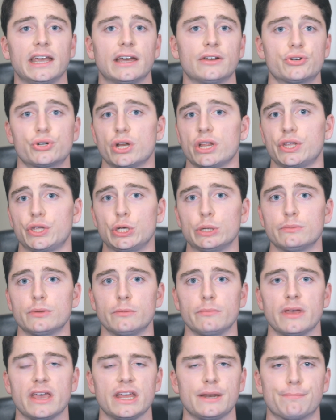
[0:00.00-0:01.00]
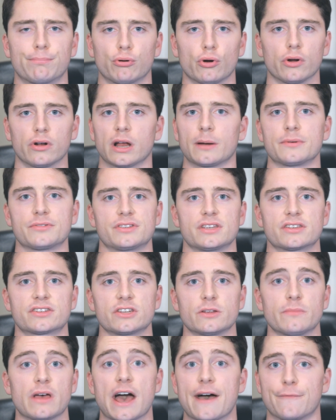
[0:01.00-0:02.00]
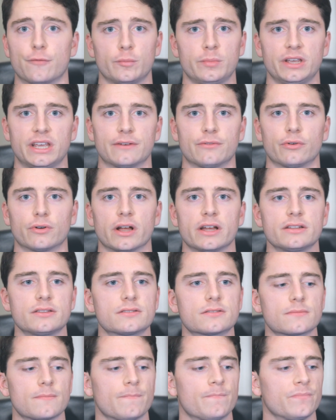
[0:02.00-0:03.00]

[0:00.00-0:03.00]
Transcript: And should a human made programmed system ever be given rights?